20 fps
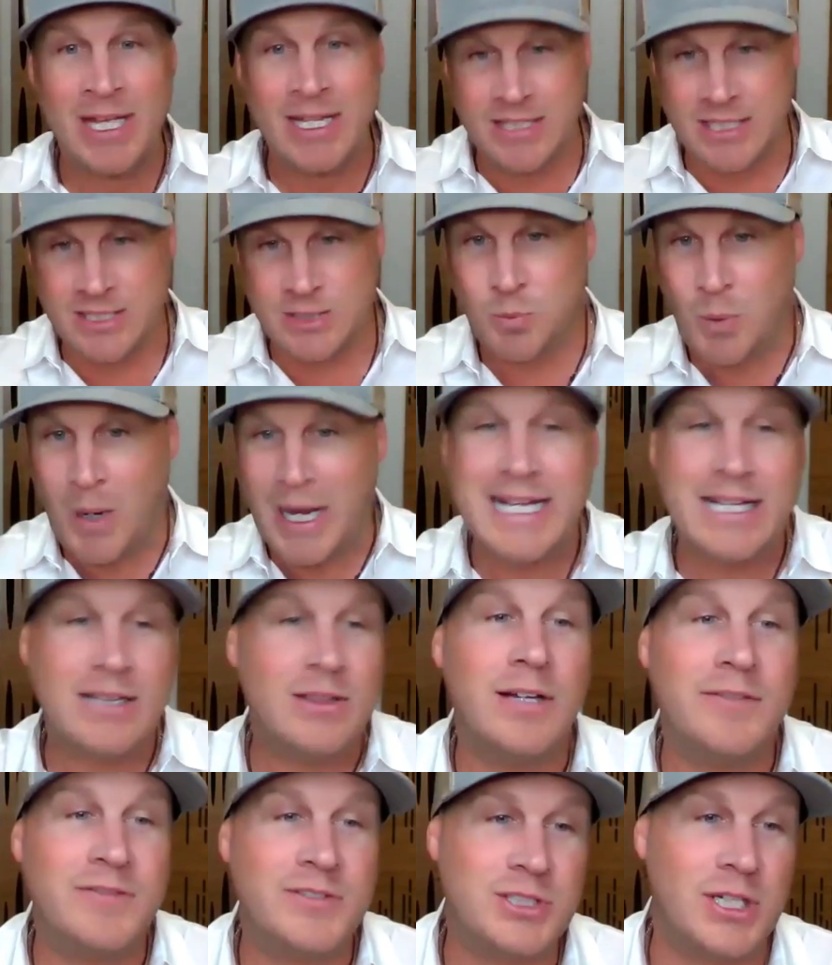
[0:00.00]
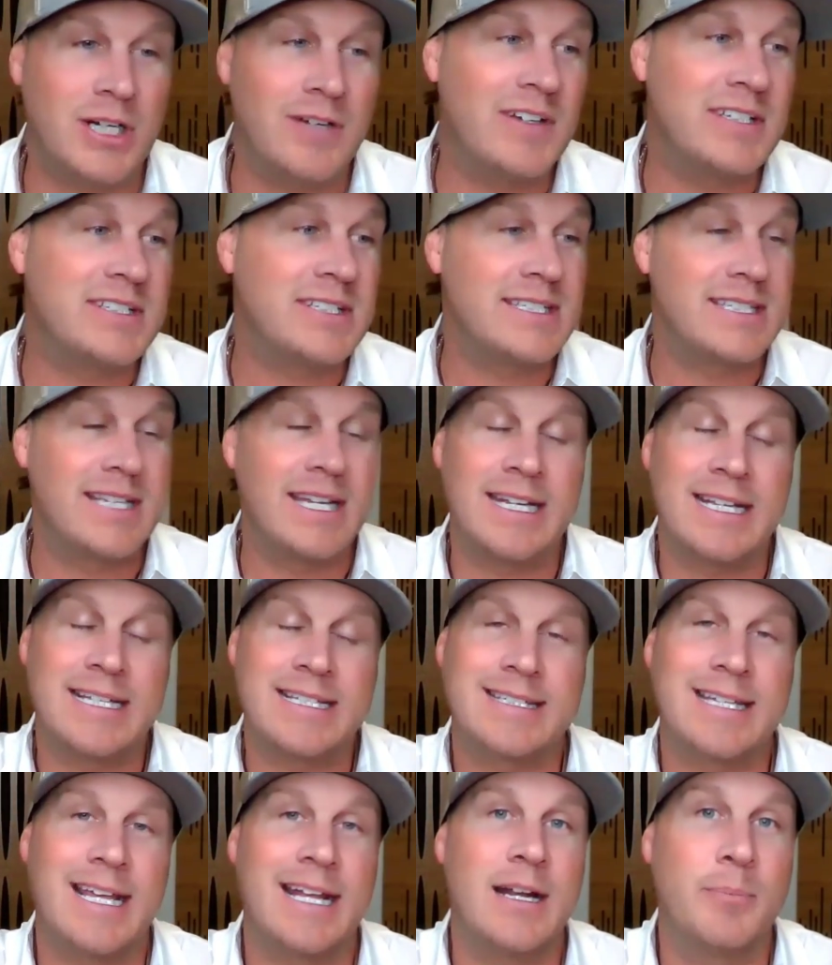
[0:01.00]
This white glove service is going to
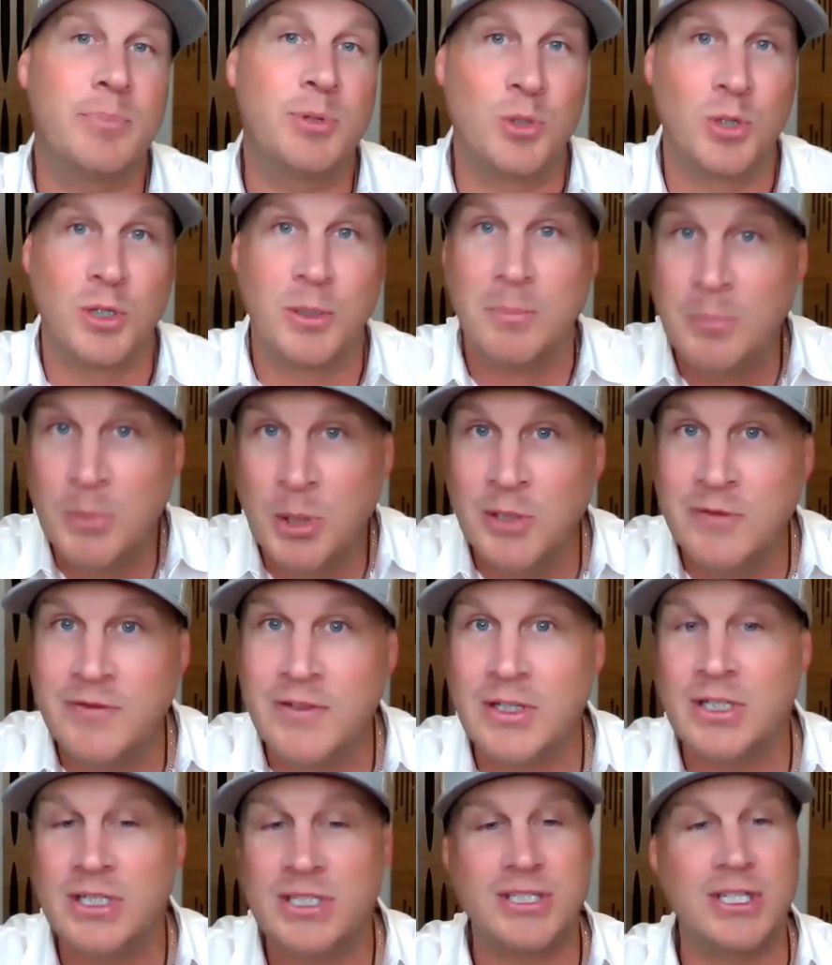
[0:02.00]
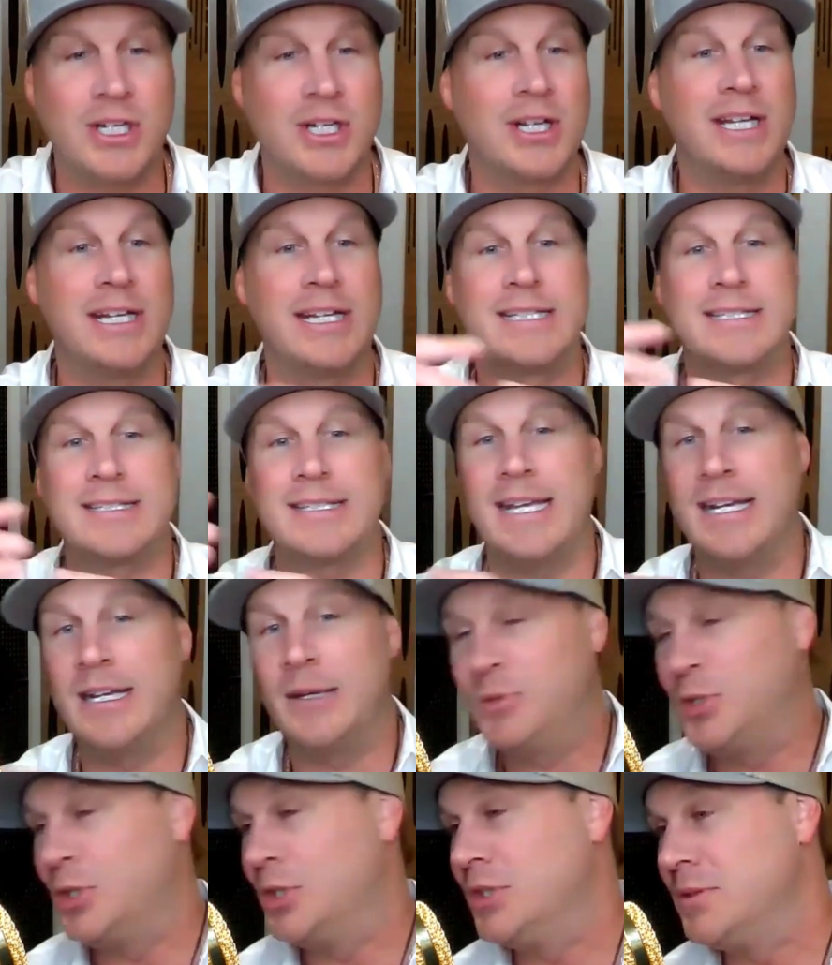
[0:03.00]
set up your movers. They're going to set
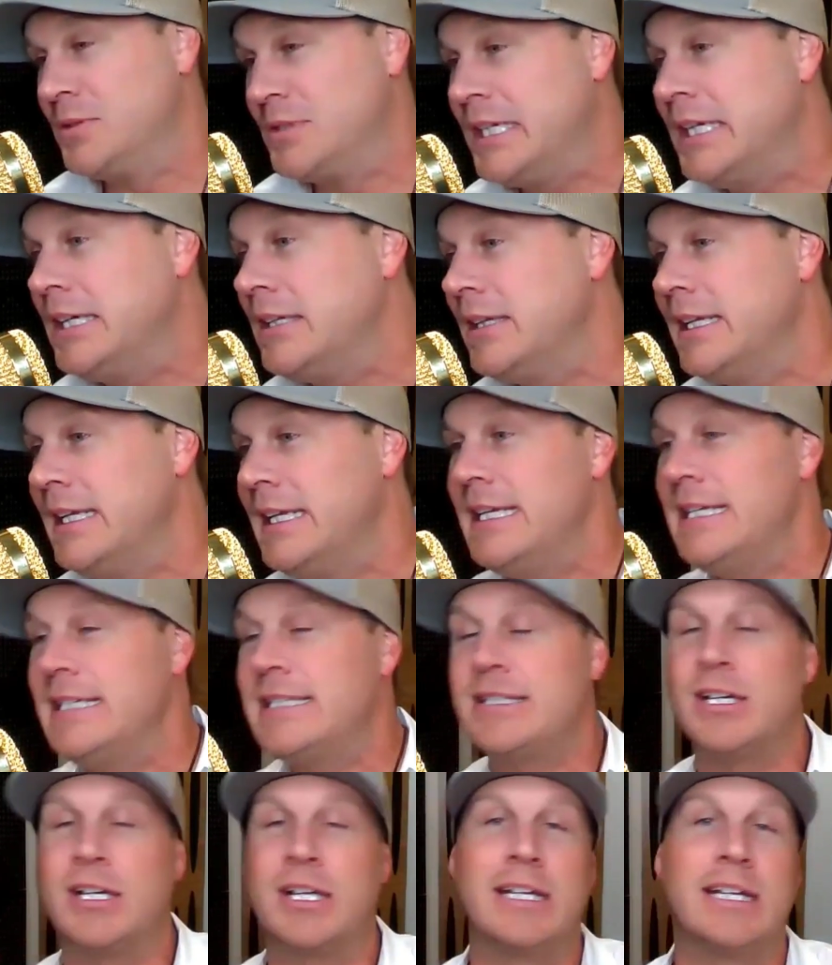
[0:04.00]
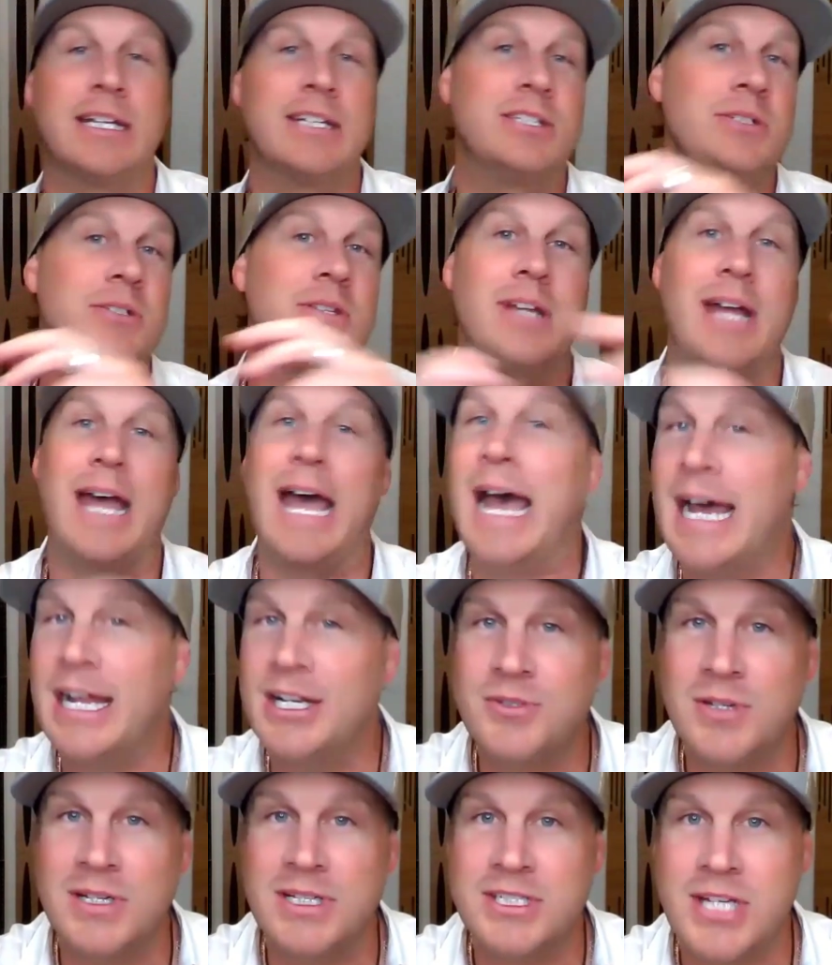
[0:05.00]
up your utilities. They're going to do the
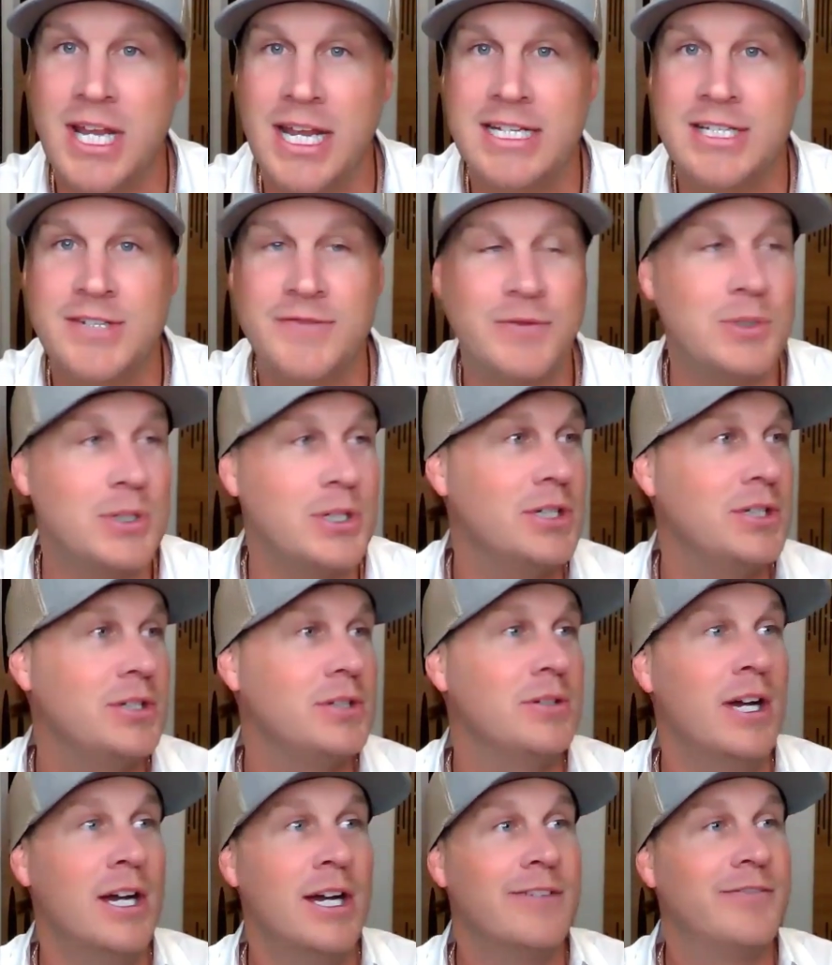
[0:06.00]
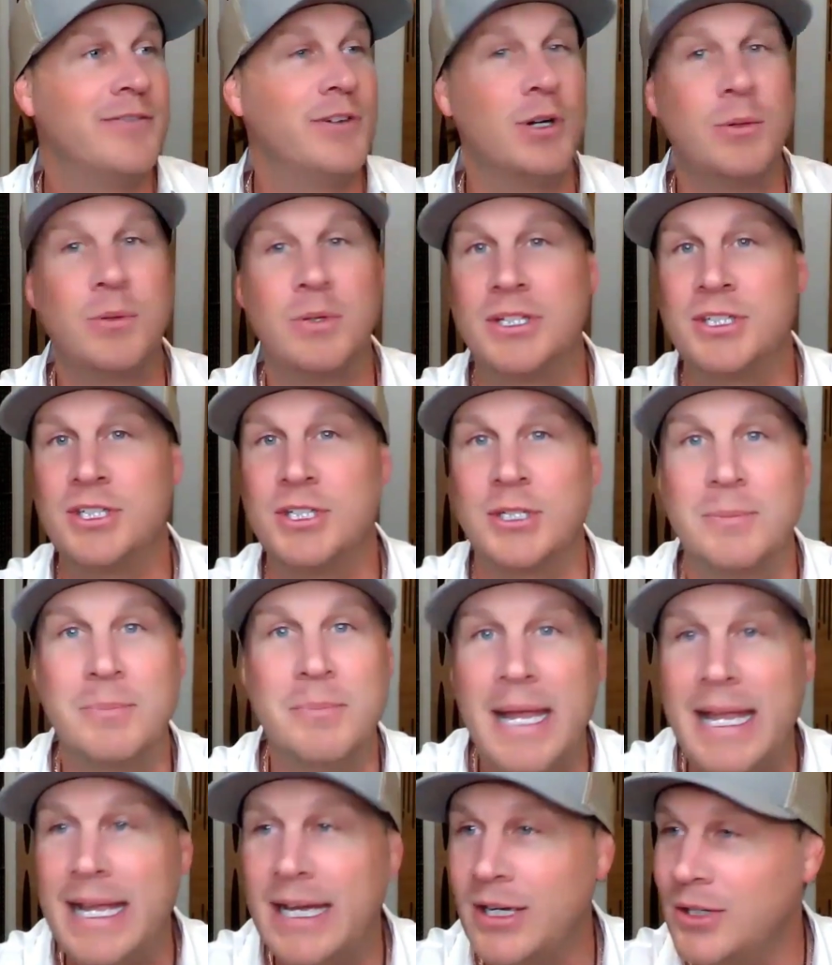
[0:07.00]
address change for you, forward your
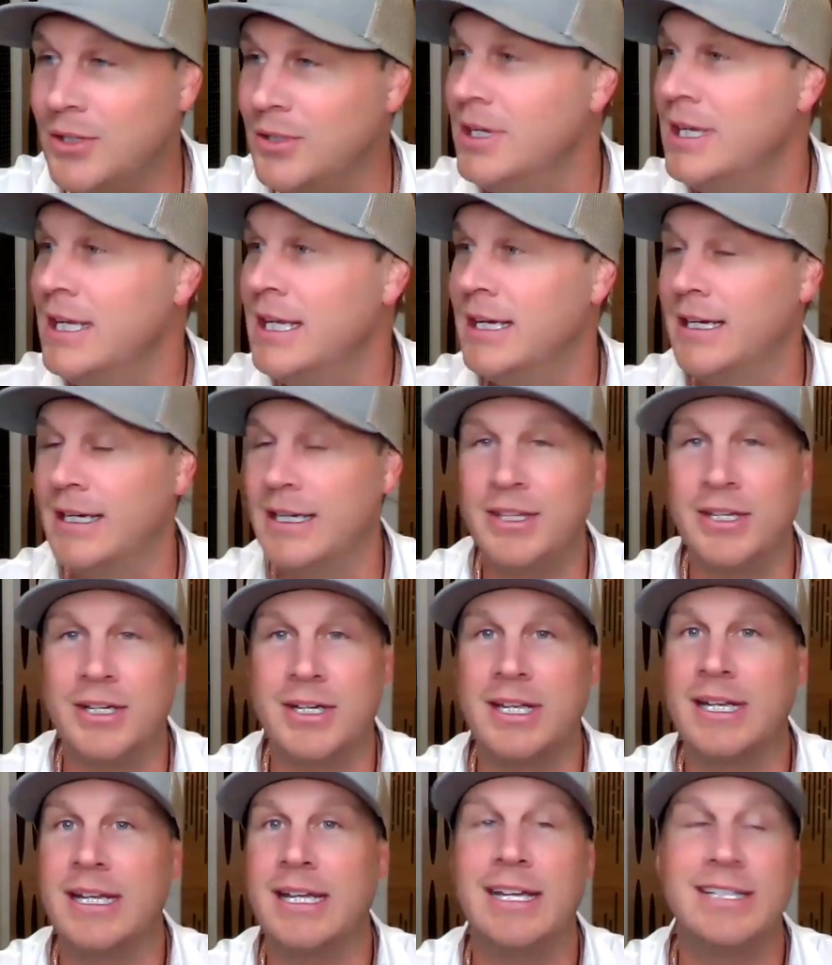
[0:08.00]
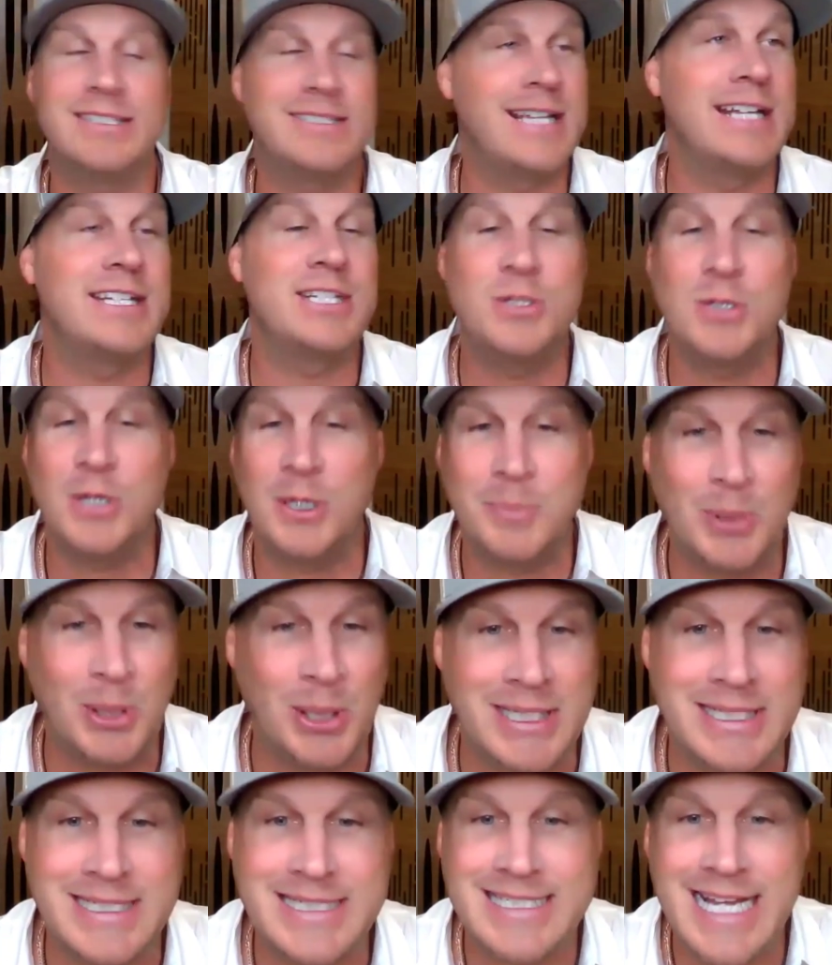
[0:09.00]
mail. They're going to set you up
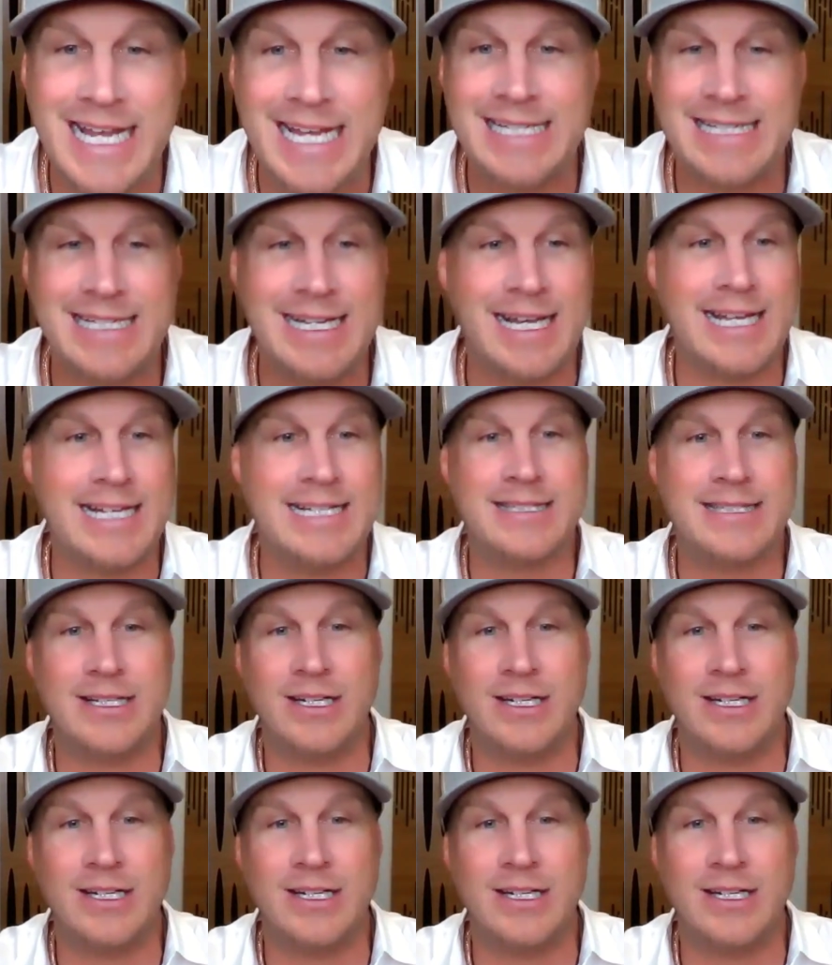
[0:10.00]
on date nights.